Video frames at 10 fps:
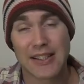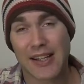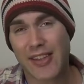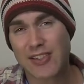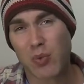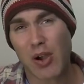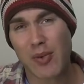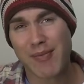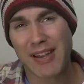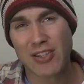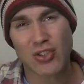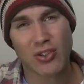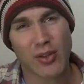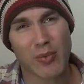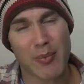And that's why we make
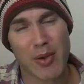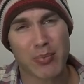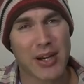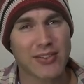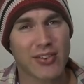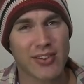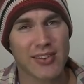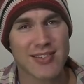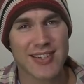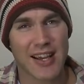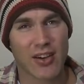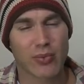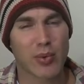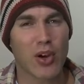sure that when we're practicing the scales,